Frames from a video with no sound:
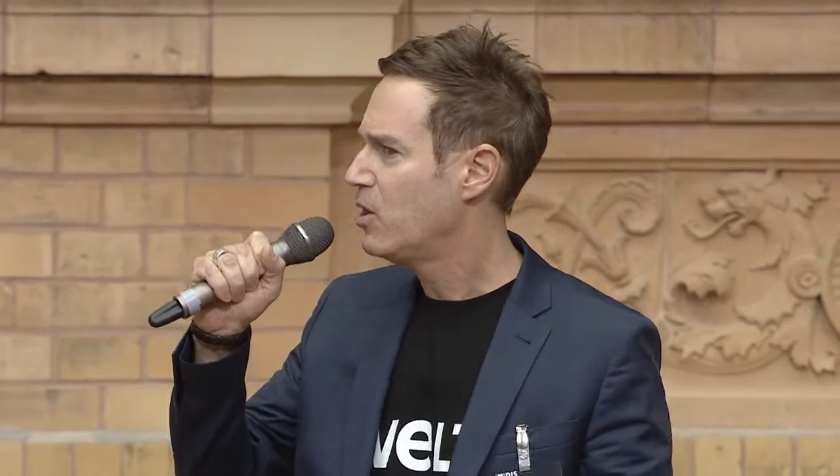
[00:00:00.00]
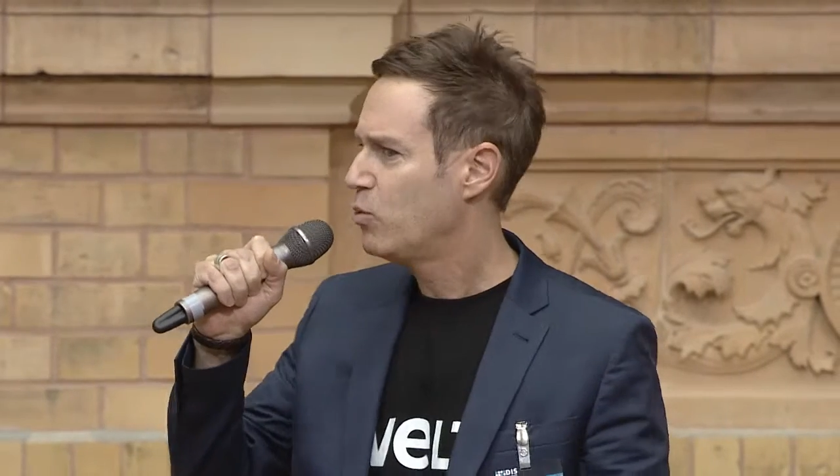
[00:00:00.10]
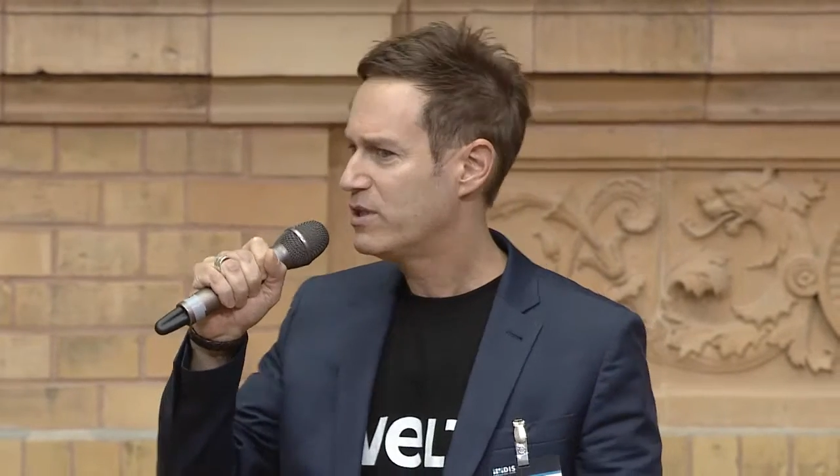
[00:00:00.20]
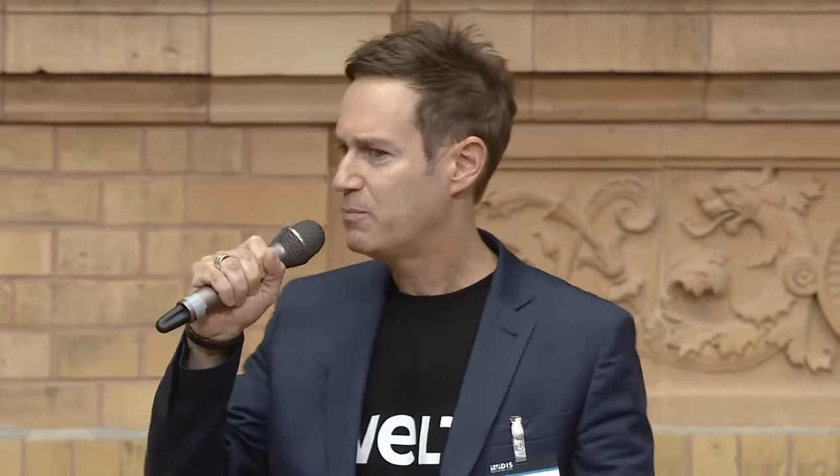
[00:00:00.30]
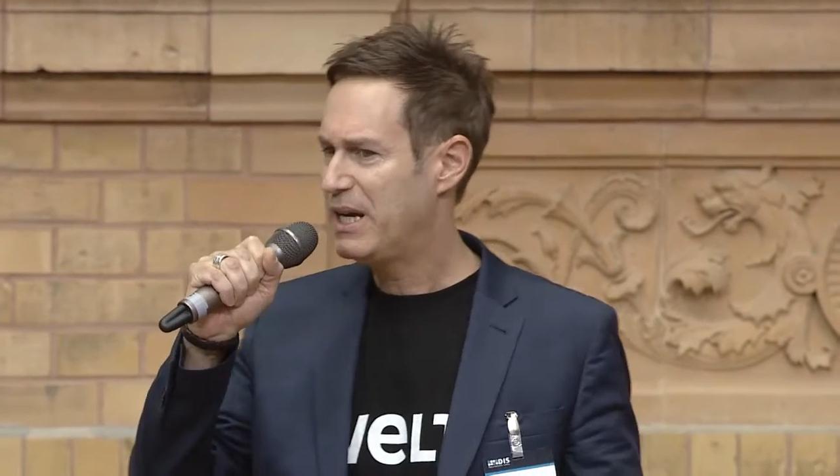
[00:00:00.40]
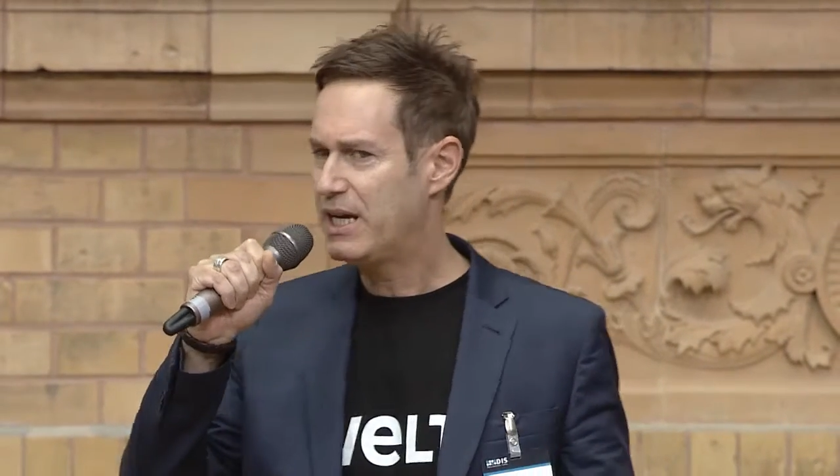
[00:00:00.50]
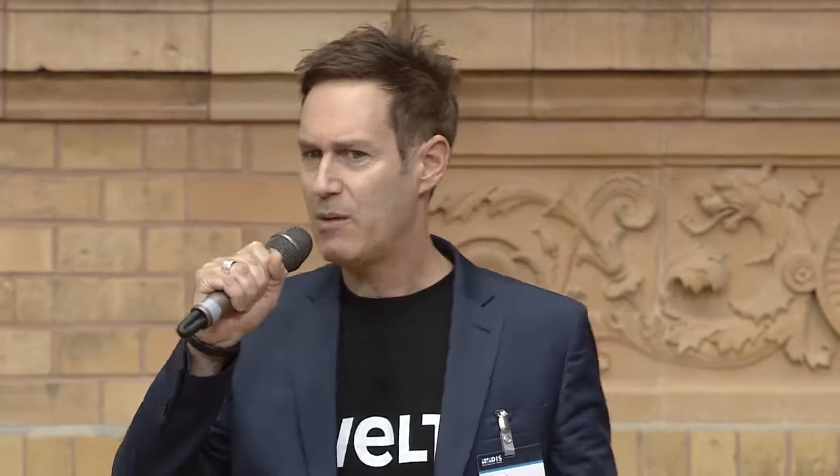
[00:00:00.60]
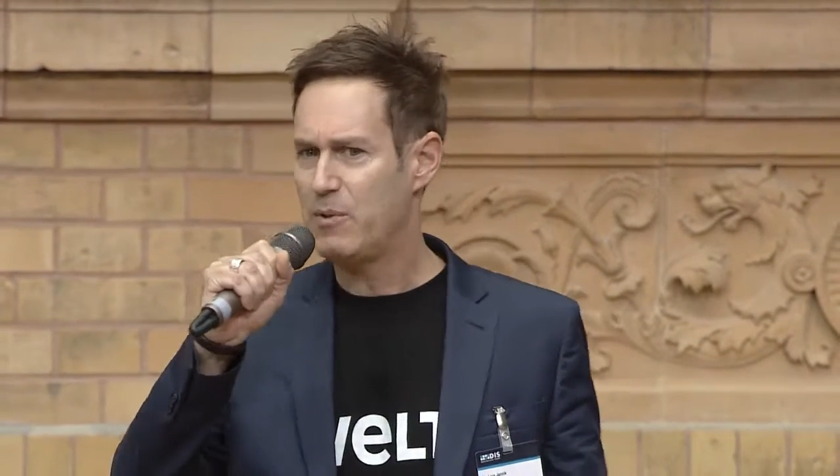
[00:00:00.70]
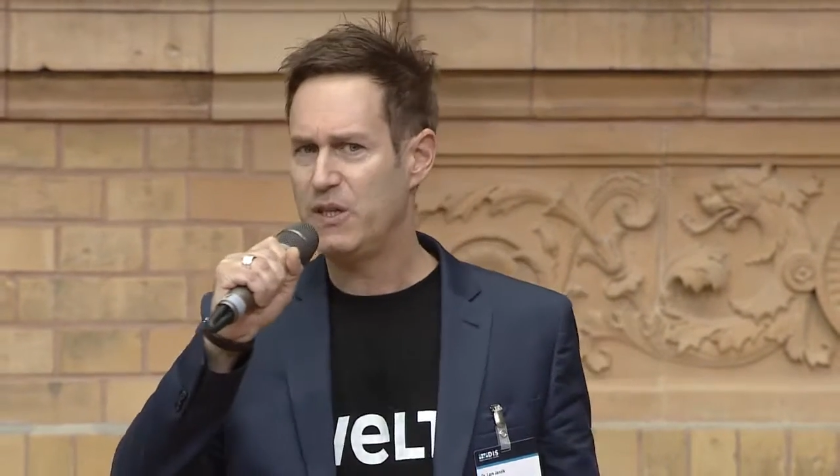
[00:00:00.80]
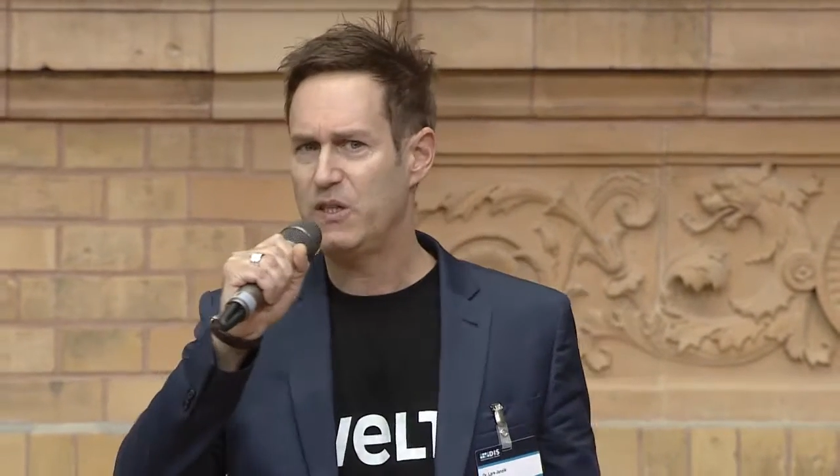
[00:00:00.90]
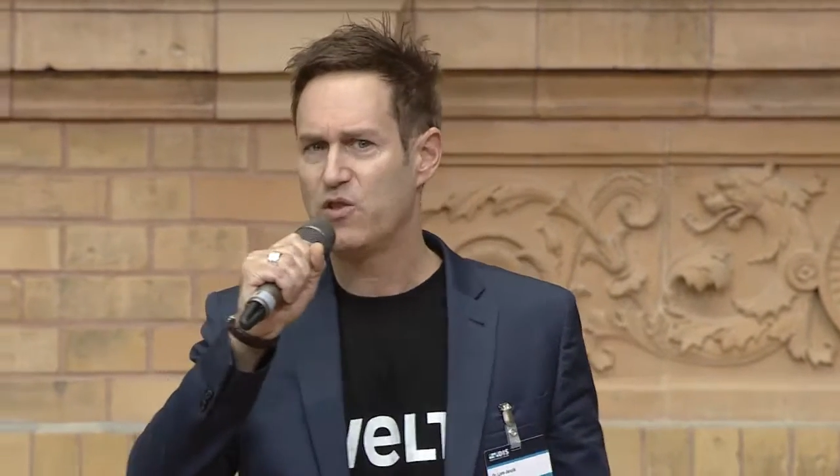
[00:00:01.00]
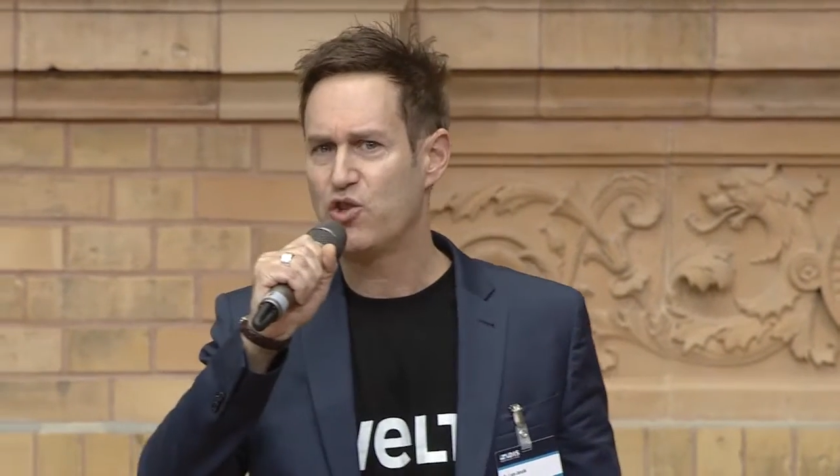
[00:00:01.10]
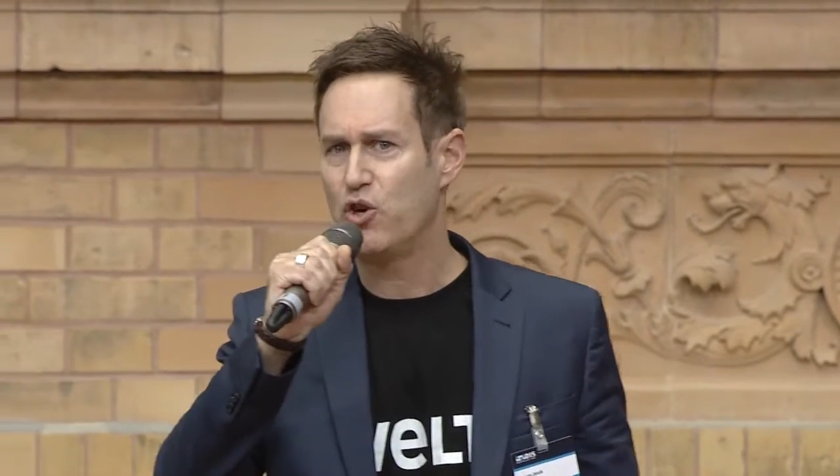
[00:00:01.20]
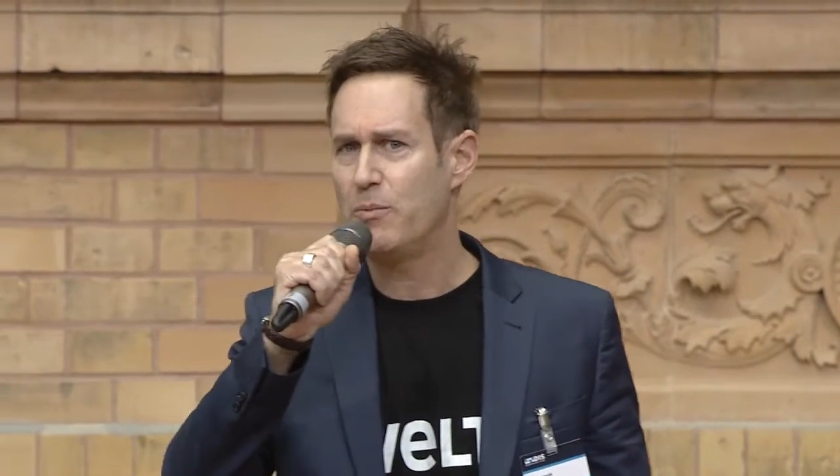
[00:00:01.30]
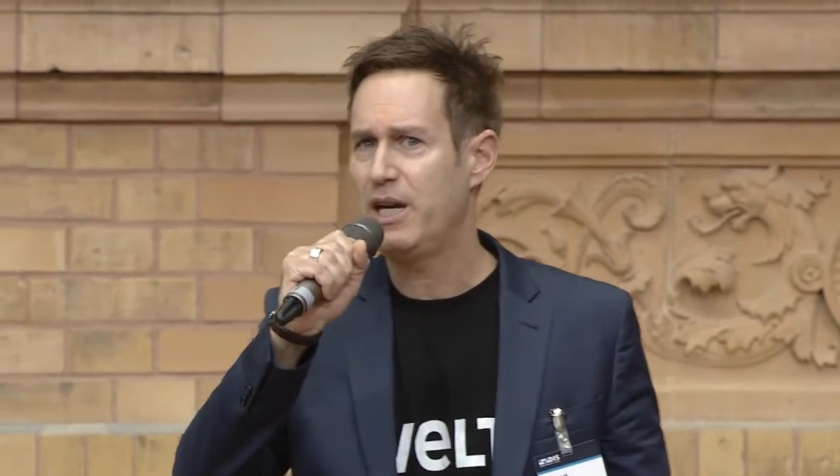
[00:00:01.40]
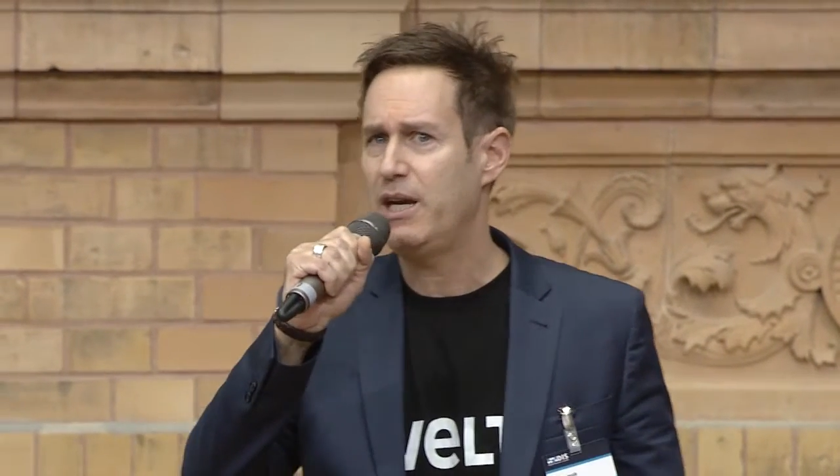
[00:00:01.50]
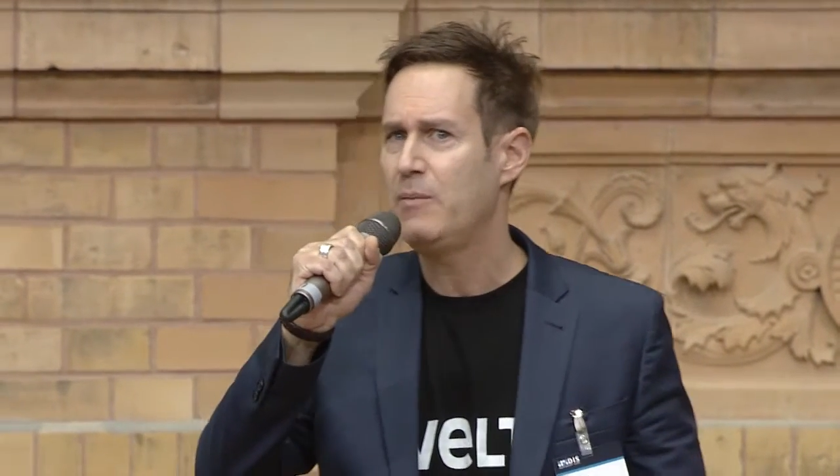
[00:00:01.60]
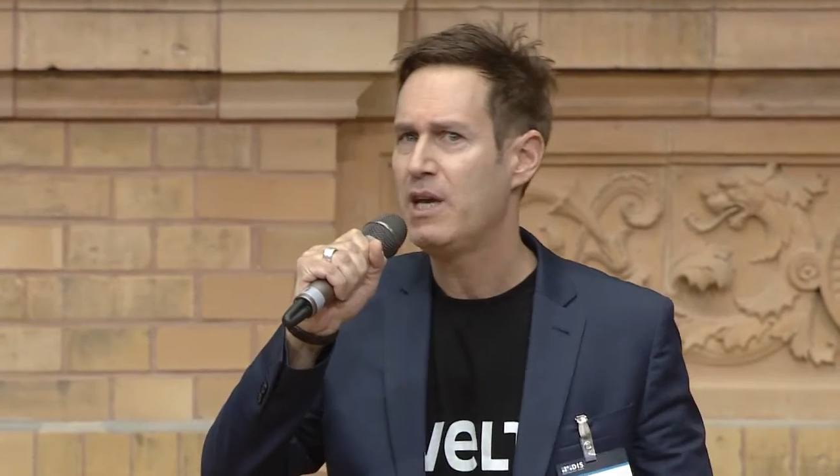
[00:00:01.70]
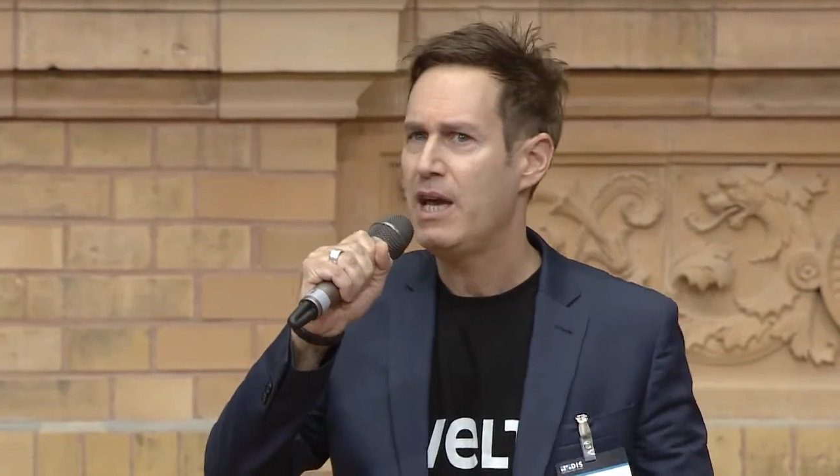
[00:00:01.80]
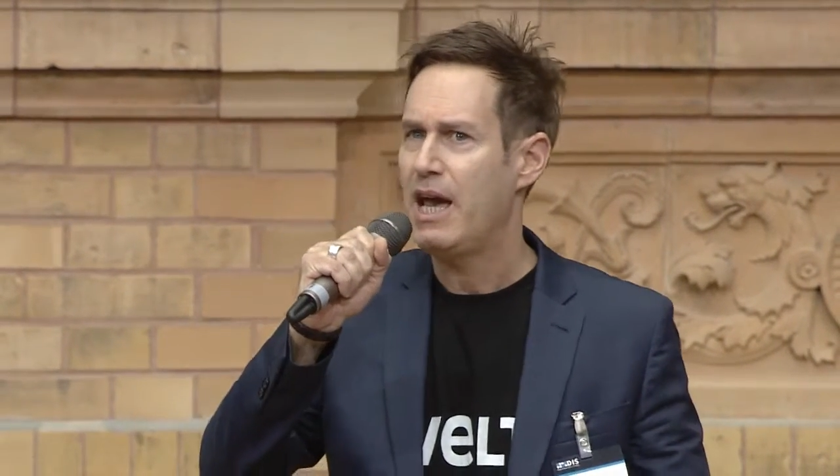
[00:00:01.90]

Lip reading: with big companies in Germany,